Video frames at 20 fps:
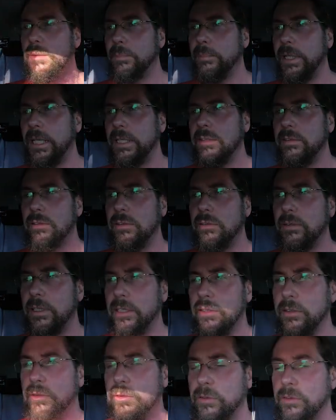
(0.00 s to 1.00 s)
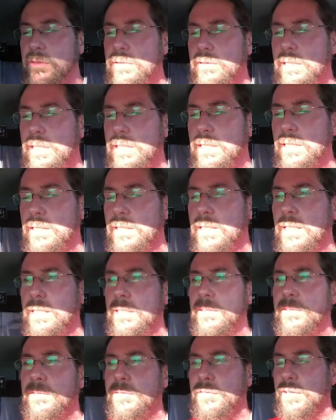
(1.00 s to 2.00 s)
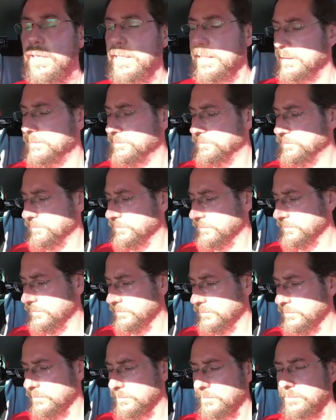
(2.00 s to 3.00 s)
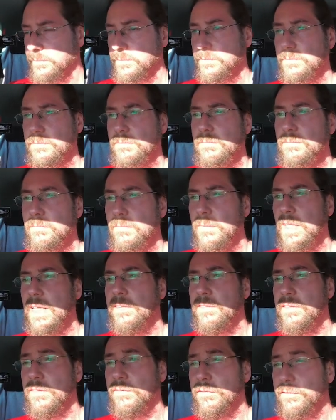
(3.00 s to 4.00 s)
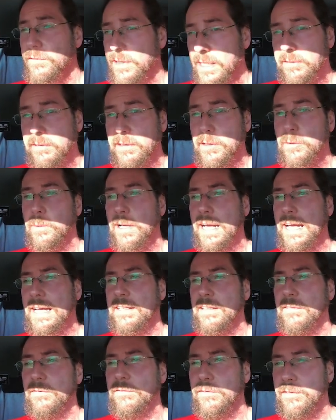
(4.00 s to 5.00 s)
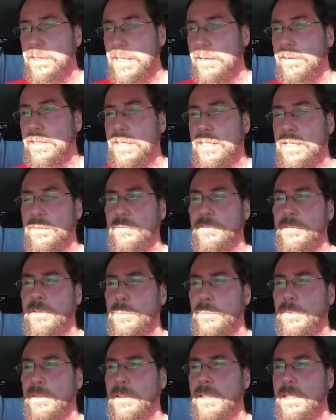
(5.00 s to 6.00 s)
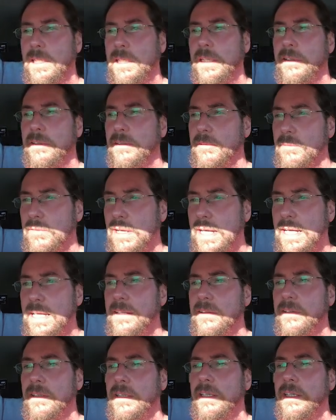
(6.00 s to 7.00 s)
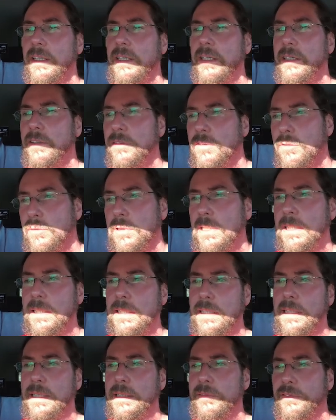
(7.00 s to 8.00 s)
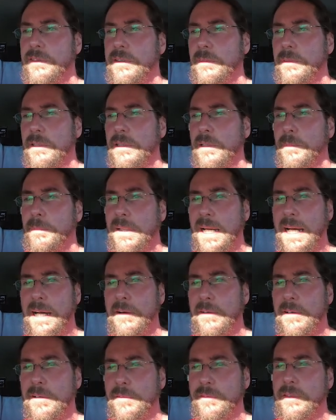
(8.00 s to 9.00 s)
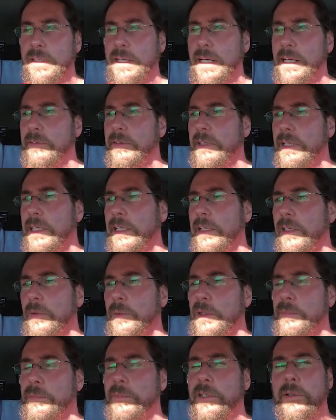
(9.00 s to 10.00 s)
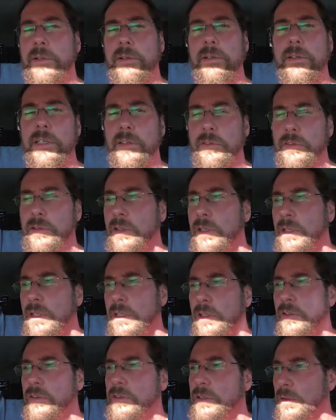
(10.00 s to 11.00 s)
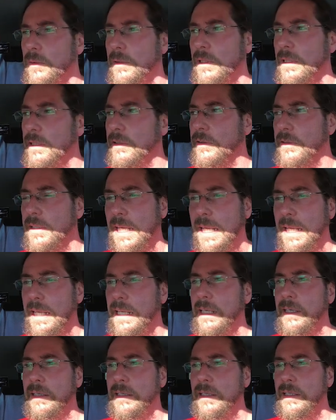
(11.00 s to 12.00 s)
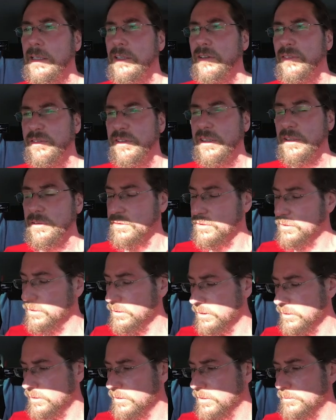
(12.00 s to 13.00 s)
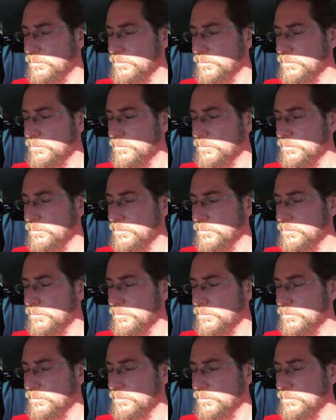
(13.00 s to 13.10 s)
But you get used to it and then it's fine. It's very quiet and very comfortable in here. The ride is really comfortable. The power of the 100 kilowatt motor is totally okay. Feels good.